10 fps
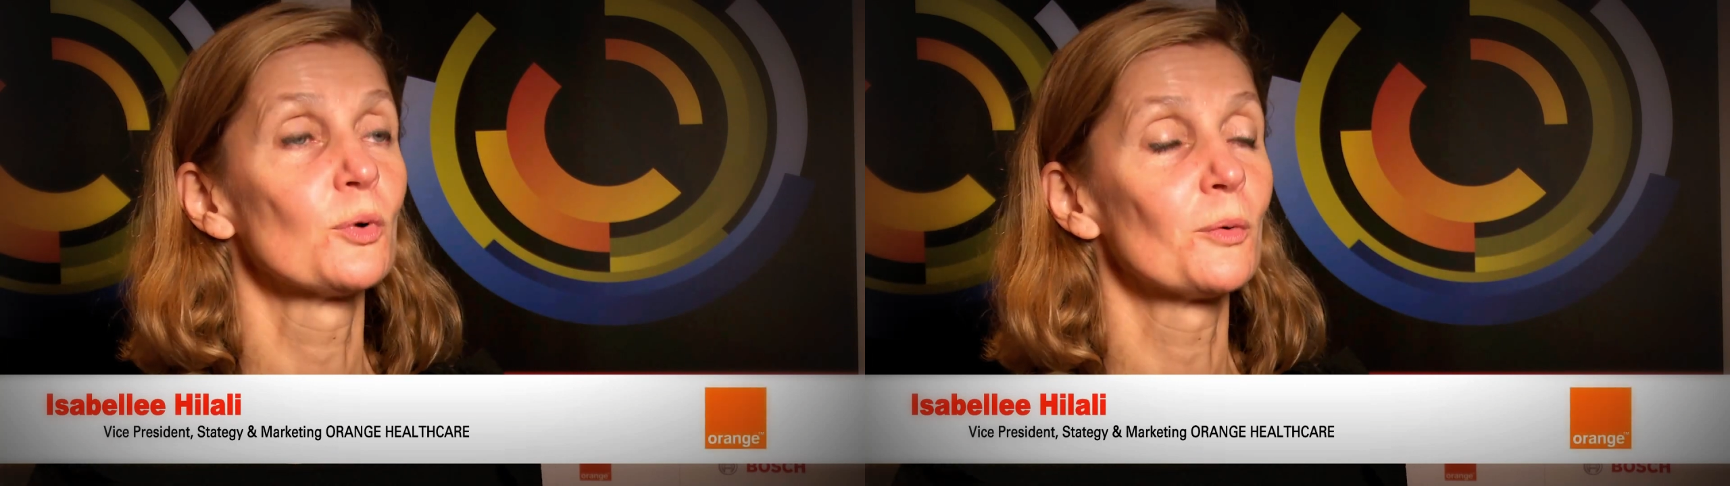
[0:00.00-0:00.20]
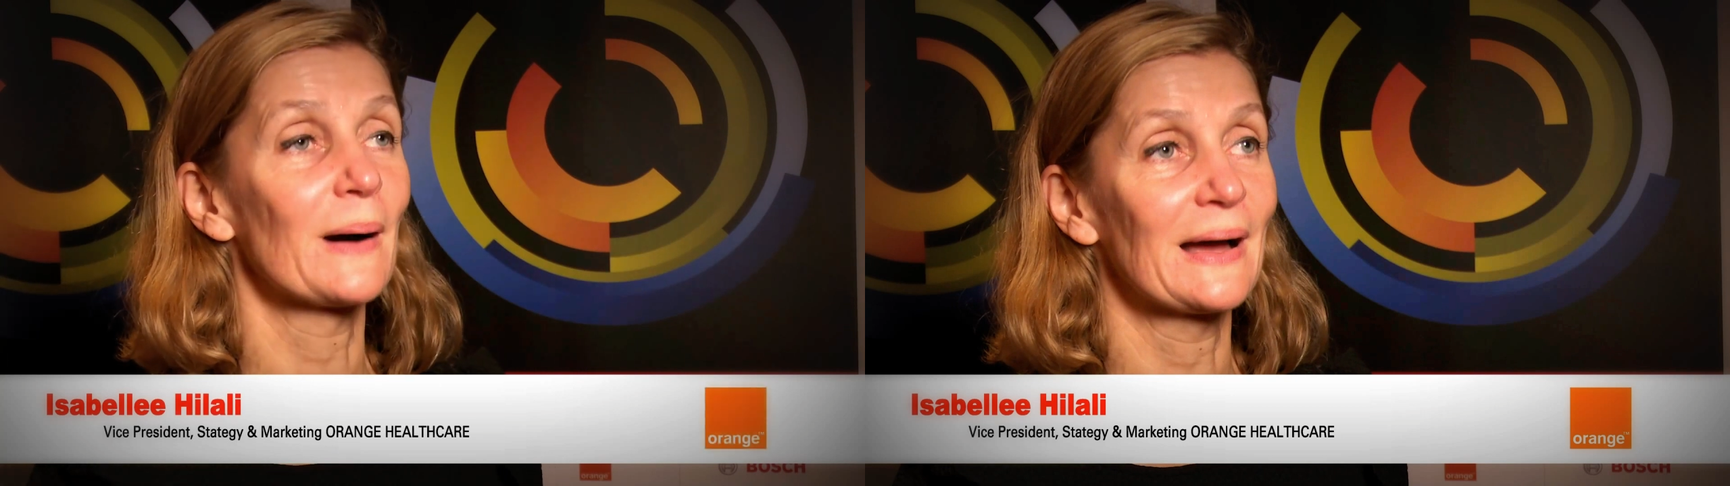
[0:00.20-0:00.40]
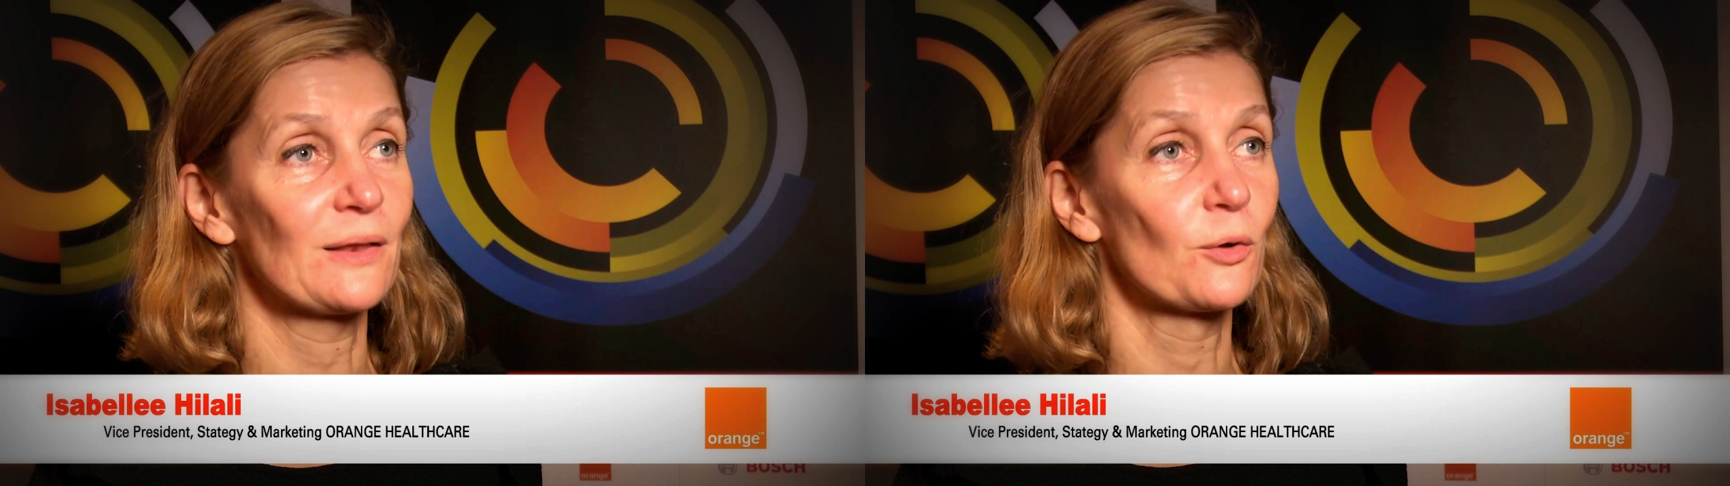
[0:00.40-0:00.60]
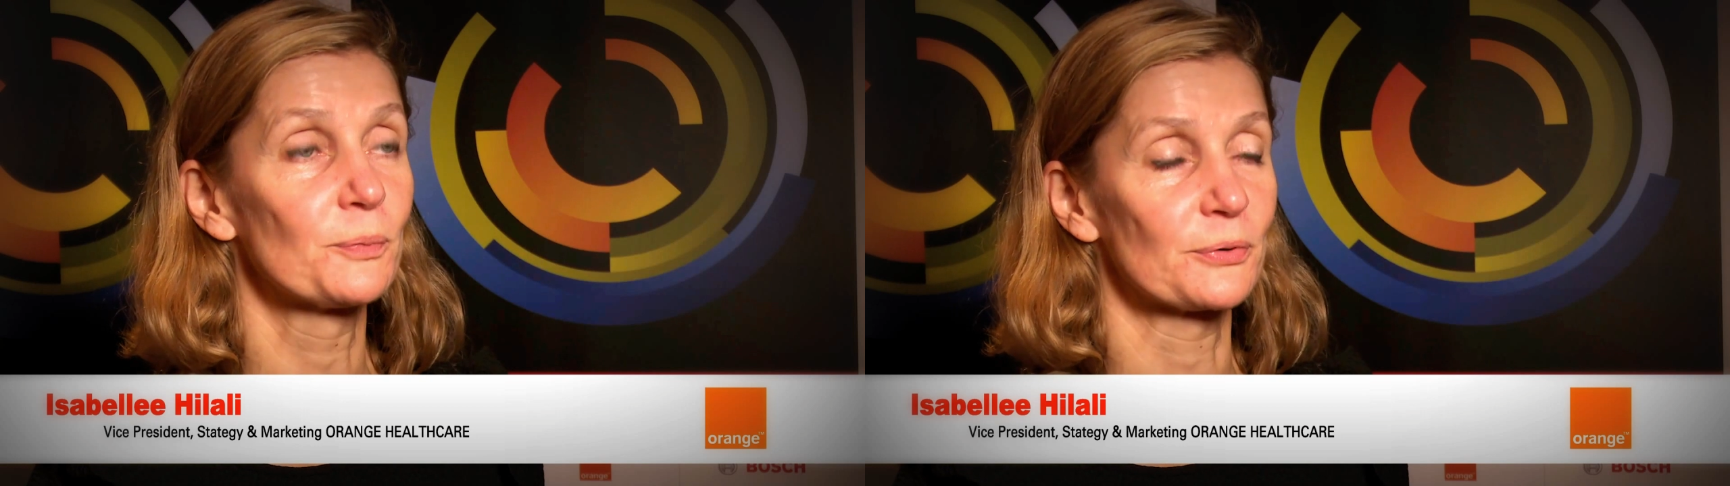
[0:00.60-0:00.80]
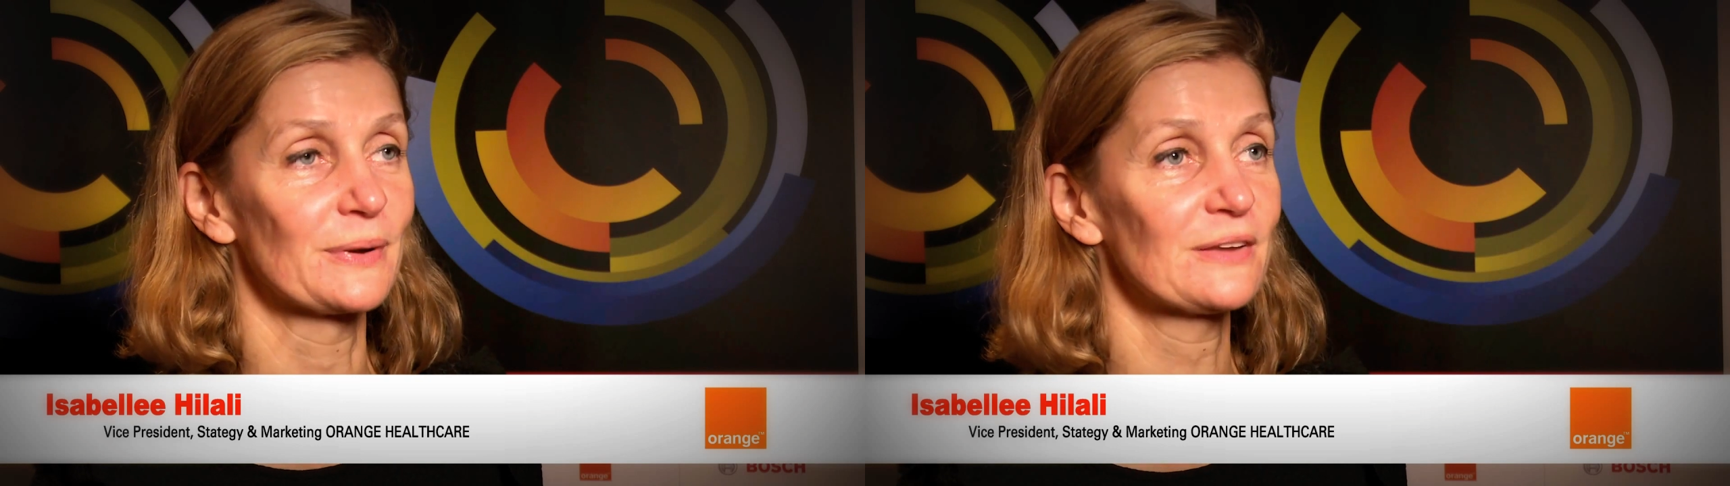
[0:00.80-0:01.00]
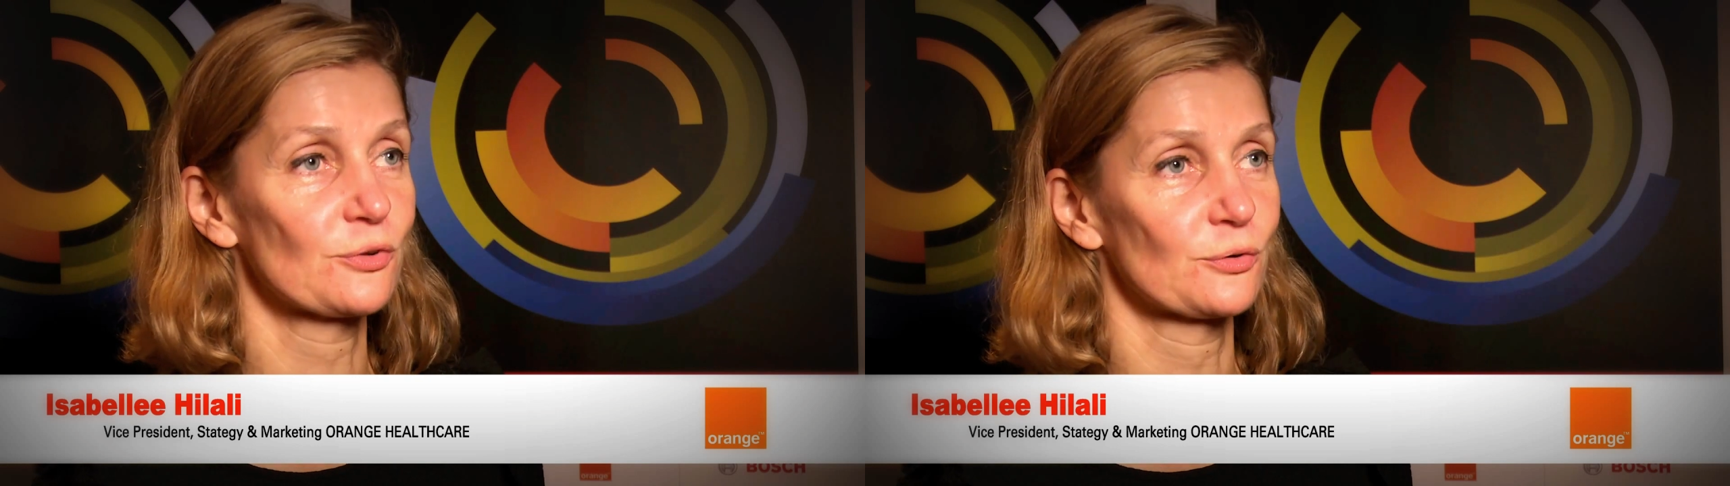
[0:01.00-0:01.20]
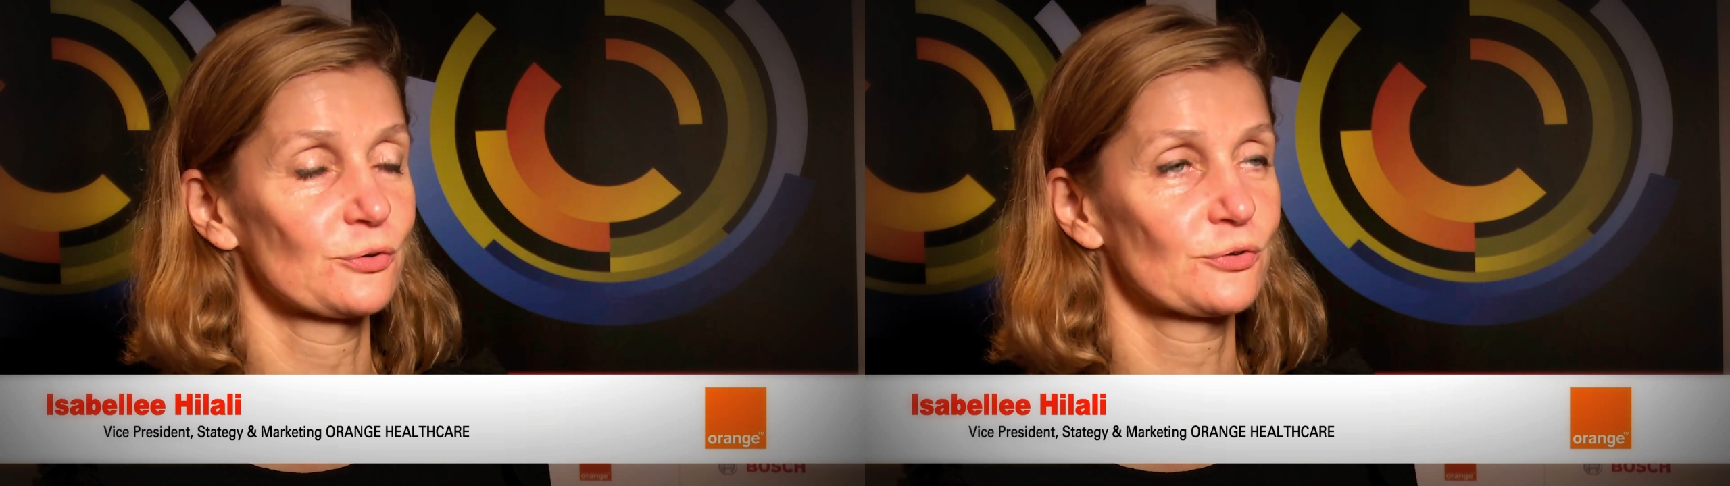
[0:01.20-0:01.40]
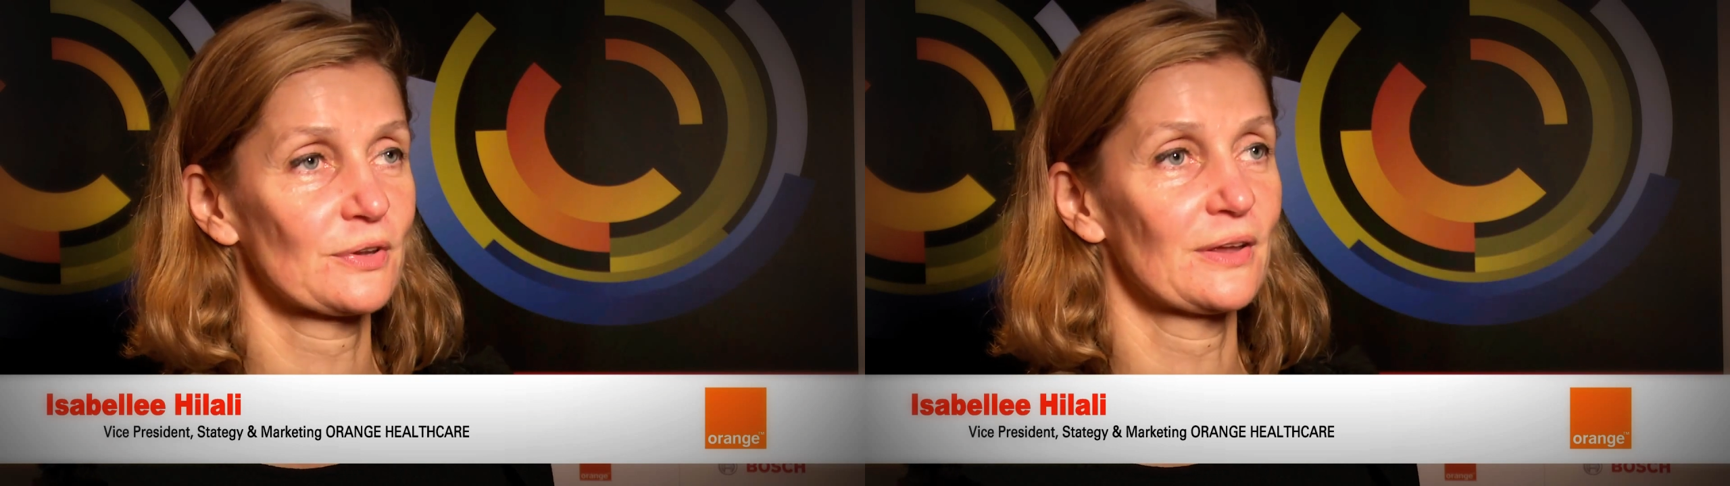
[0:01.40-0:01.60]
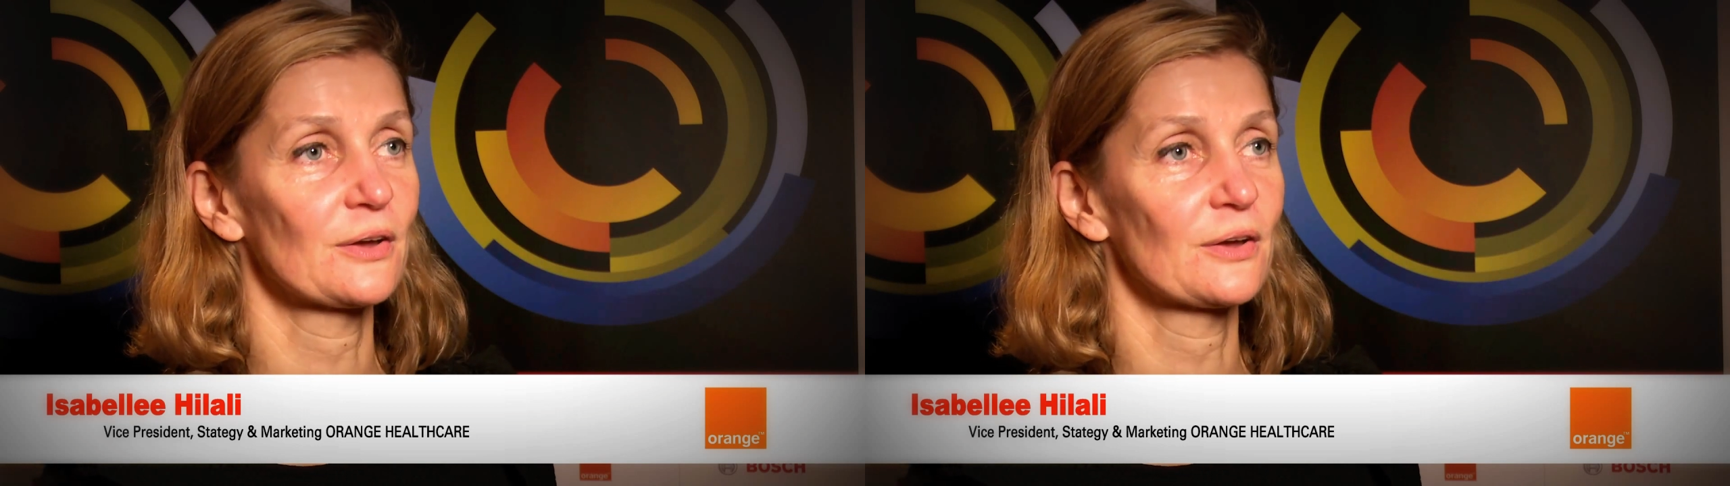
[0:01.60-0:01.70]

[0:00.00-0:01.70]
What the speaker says: mobile operators